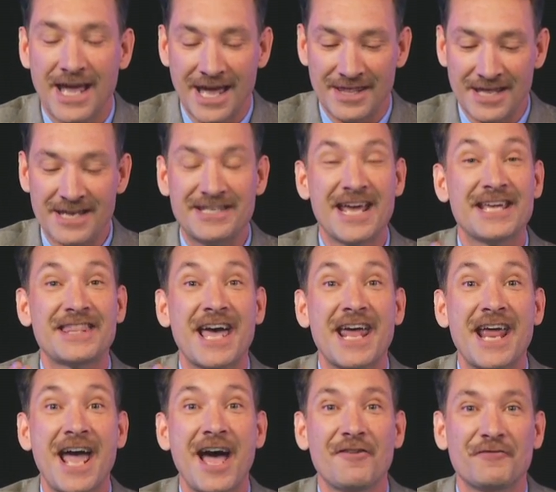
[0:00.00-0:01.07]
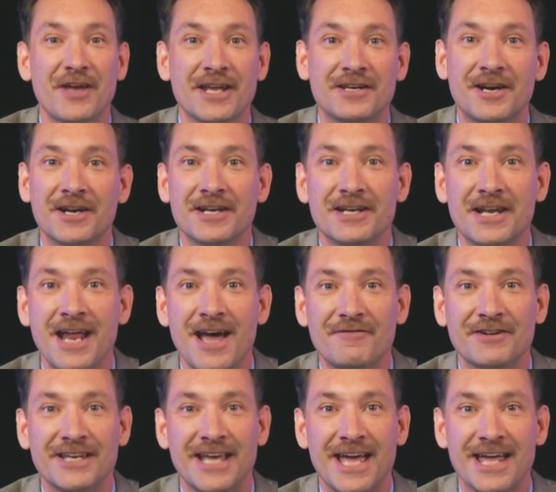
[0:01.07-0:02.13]
And then take that half and cut it in
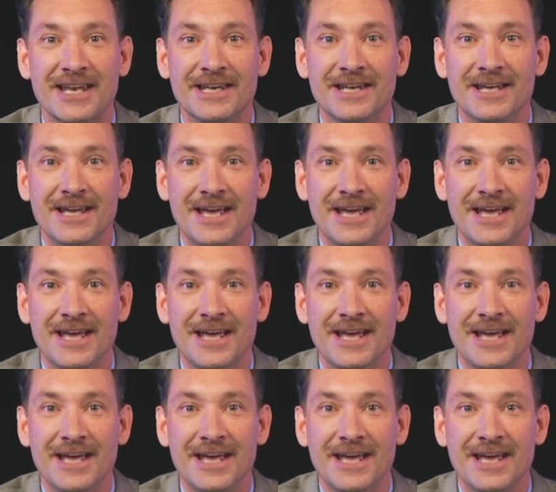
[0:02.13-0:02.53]
half again.